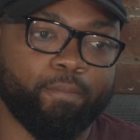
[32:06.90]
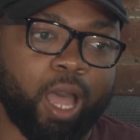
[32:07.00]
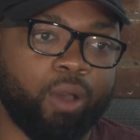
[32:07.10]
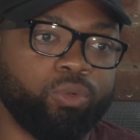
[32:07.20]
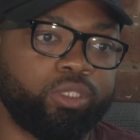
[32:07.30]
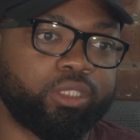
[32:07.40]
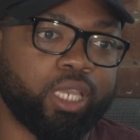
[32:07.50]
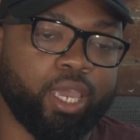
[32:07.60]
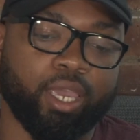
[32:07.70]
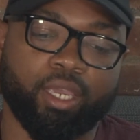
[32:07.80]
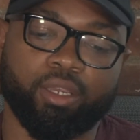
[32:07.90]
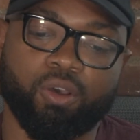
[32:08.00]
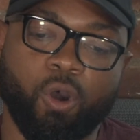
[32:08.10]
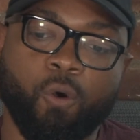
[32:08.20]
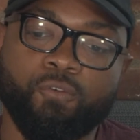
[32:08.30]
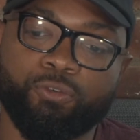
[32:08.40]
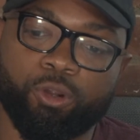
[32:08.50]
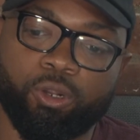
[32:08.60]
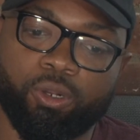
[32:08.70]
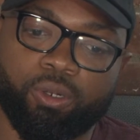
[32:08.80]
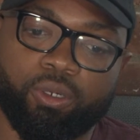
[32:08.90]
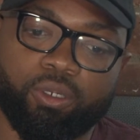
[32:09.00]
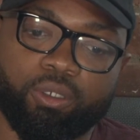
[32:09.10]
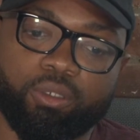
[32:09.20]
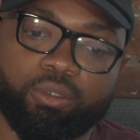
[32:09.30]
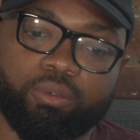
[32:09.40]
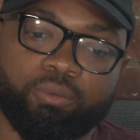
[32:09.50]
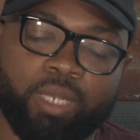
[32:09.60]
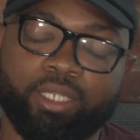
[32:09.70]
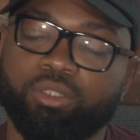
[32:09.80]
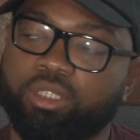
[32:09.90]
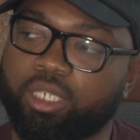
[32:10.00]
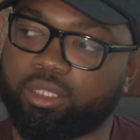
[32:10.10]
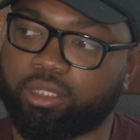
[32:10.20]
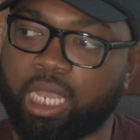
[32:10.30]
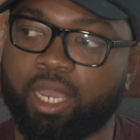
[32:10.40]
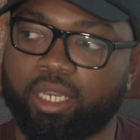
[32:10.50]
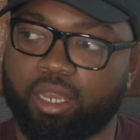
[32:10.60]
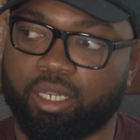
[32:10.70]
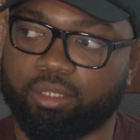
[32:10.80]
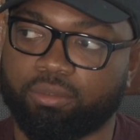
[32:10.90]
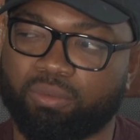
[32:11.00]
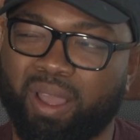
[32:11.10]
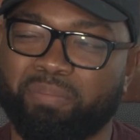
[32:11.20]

I would say over, like you said, Zion, right?